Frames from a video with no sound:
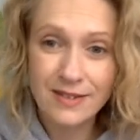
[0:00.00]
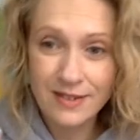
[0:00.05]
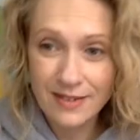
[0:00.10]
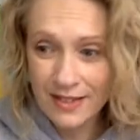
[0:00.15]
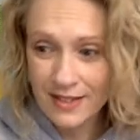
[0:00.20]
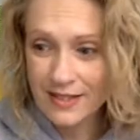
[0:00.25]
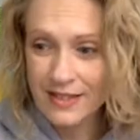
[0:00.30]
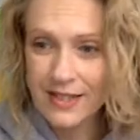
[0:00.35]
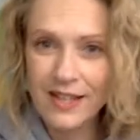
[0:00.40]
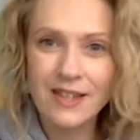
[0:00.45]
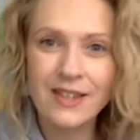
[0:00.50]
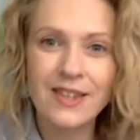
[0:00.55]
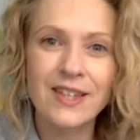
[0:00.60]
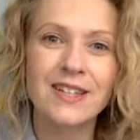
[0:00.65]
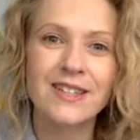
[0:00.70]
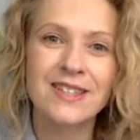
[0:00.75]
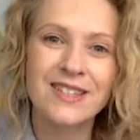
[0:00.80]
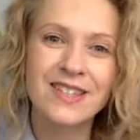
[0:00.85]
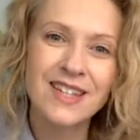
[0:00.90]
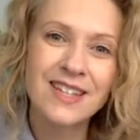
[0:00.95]
Things like
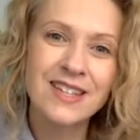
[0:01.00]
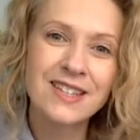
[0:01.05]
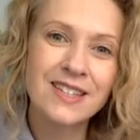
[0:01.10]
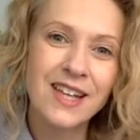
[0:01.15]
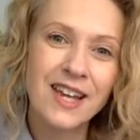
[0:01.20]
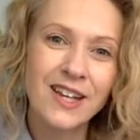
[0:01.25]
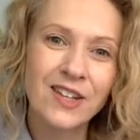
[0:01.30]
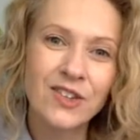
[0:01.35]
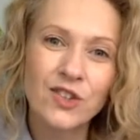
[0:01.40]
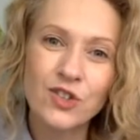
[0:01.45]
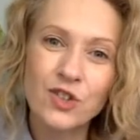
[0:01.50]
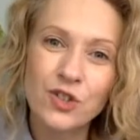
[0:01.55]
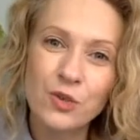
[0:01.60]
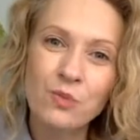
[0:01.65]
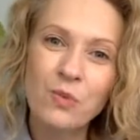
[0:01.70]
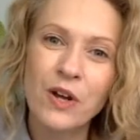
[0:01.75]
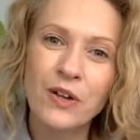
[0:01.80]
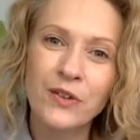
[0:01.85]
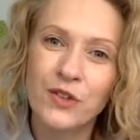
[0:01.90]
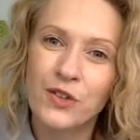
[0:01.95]
this, things like the
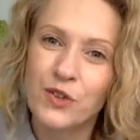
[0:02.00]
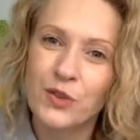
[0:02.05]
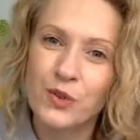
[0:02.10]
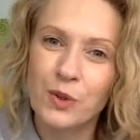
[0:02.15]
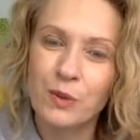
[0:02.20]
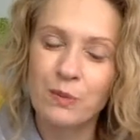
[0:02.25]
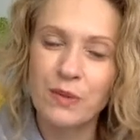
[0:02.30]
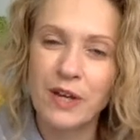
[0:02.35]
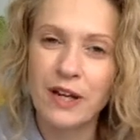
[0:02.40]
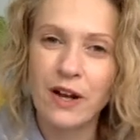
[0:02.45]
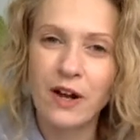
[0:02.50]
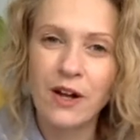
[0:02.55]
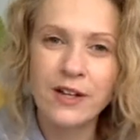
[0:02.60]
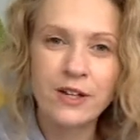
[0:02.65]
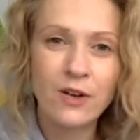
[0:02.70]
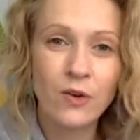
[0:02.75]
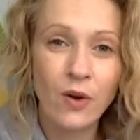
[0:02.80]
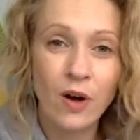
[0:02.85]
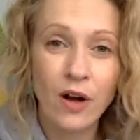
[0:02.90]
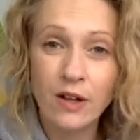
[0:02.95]
Zoom Wellness Group. Like I
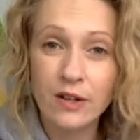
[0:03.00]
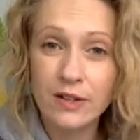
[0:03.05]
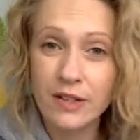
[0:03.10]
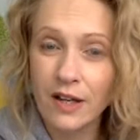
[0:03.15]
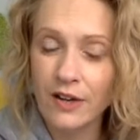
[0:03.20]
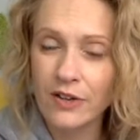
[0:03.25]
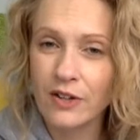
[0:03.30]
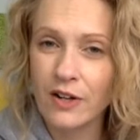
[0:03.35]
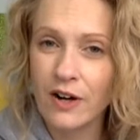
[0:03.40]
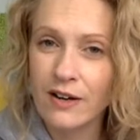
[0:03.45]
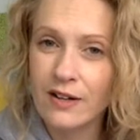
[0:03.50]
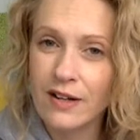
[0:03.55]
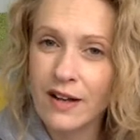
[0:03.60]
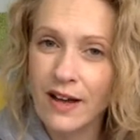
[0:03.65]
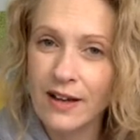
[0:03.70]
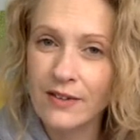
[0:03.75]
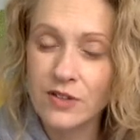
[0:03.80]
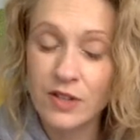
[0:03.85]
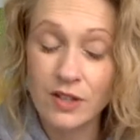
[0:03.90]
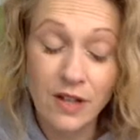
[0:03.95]
know all the other art
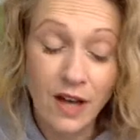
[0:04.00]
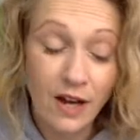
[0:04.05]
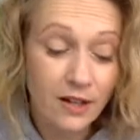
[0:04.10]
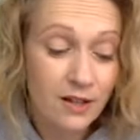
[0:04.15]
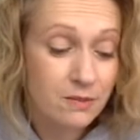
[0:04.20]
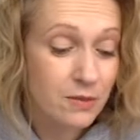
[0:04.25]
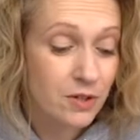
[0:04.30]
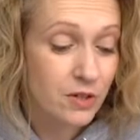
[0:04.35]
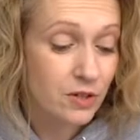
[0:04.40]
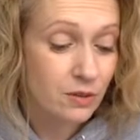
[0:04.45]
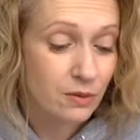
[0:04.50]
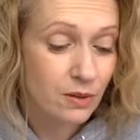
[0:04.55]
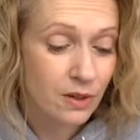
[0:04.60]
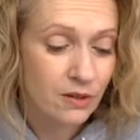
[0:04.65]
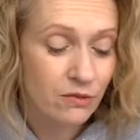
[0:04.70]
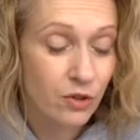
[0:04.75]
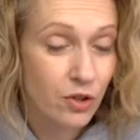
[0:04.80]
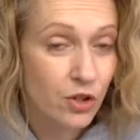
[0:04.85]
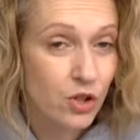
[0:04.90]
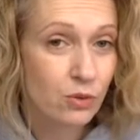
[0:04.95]
hives, a lot of them are doing
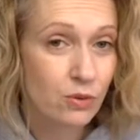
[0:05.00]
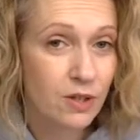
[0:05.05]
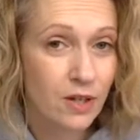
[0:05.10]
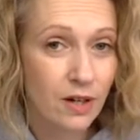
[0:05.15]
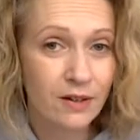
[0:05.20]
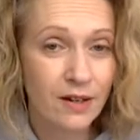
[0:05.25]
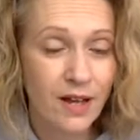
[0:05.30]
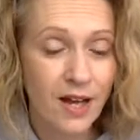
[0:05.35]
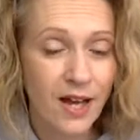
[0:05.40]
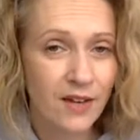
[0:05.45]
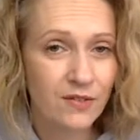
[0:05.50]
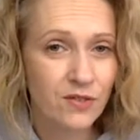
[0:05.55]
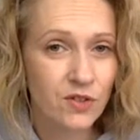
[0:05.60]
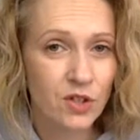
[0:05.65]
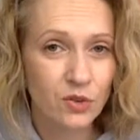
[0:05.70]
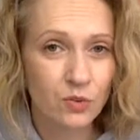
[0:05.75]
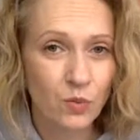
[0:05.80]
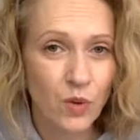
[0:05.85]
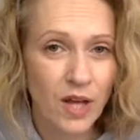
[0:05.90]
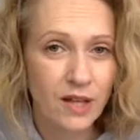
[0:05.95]
virtual art hives
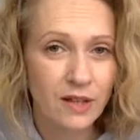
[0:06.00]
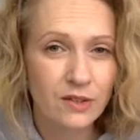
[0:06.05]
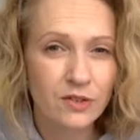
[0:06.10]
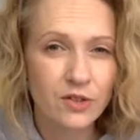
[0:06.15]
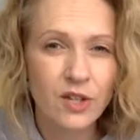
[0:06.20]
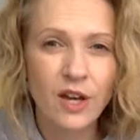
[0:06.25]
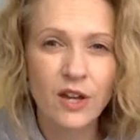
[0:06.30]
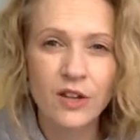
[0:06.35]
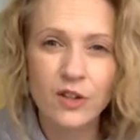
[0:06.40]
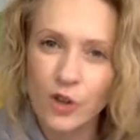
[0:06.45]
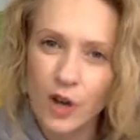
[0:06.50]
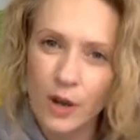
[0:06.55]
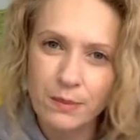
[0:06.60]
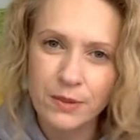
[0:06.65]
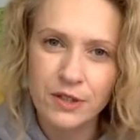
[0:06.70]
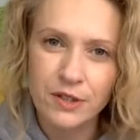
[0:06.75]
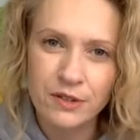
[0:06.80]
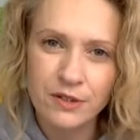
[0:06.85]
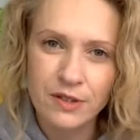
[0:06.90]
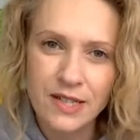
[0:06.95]
as well. There's other
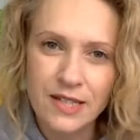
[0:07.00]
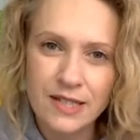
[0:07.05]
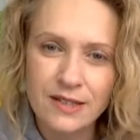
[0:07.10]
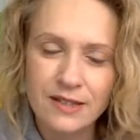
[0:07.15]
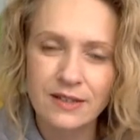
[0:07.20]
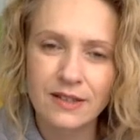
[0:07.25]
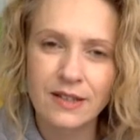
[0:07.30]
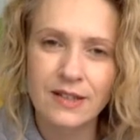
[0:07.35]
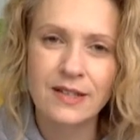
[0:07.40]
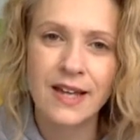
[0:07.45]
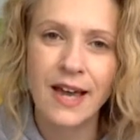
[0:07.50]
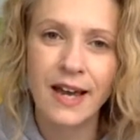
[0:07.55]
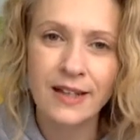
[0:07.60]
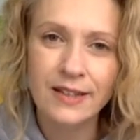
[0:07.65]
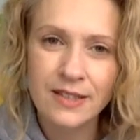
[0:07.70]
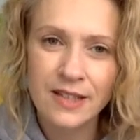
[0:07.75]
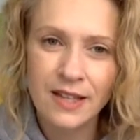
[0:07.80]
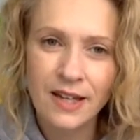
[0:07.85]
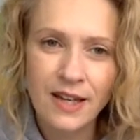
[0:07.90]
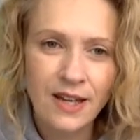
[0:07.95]
opportunities to
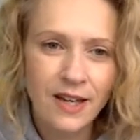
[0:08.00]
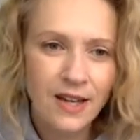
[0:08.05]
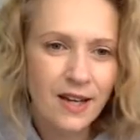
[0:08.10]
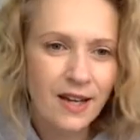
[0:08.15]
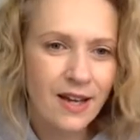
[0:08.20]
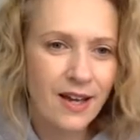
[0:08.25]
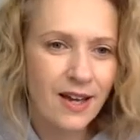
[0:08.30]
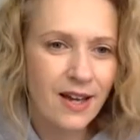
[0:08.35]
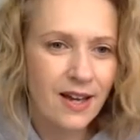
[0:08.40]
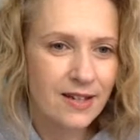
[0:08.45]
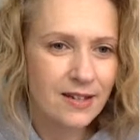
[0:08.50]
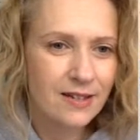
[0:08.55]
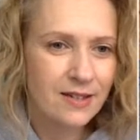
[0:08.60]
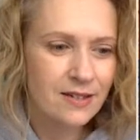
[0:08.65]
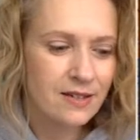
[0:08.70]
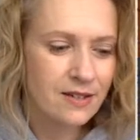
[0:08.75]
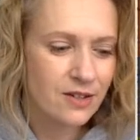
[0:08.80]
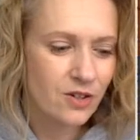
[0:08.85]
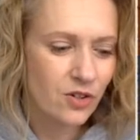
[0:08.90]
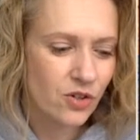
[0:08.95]
connect
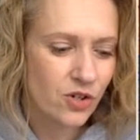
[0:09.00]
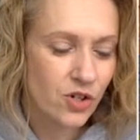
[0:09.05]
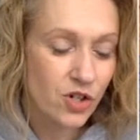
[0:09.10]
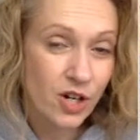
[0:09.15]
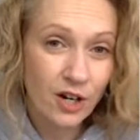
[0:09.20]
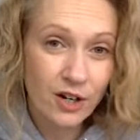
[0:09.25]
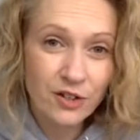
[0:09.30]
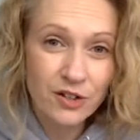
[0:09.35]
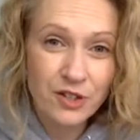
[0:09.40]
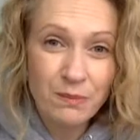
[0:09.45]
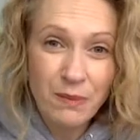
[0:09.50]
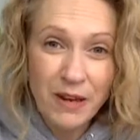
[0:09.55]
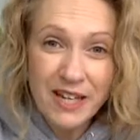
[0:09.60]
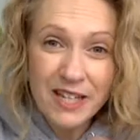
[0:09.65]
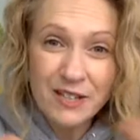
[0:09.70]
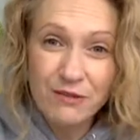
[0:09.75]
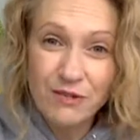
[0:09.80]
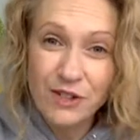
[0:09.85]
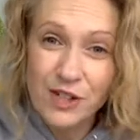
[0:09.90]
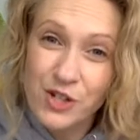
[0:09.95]
and share
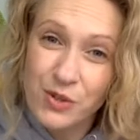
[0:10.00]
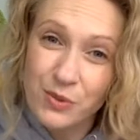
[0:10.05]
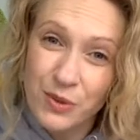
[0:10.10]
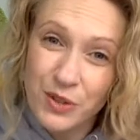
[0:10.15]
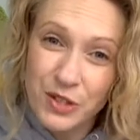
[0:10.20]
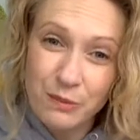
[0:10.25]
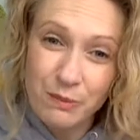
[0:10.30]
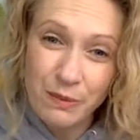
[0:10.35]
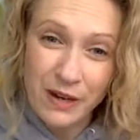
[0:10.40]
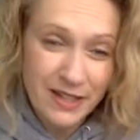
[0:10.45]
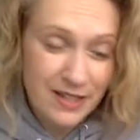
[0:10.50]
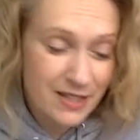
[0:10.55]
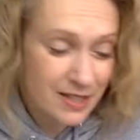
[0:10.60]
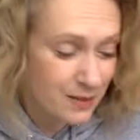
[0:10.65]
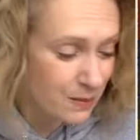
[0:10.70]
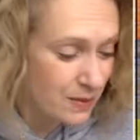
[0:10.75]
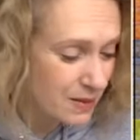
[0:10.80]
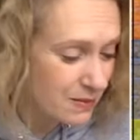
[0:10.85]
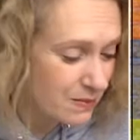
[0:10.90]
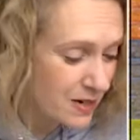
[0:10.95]
space, virtual space
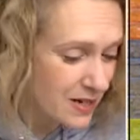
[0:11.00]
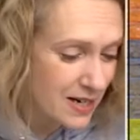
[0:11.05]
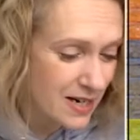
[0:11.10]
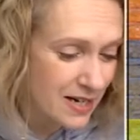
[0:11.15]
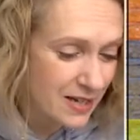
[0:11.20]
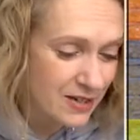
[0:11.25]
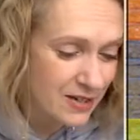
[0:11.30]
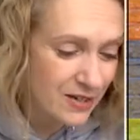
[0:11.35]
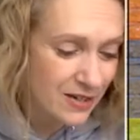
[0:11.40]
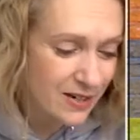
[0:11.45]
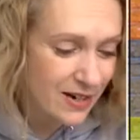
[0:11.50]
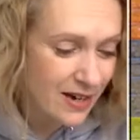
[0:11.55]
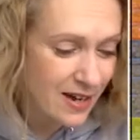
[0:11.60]
with one another.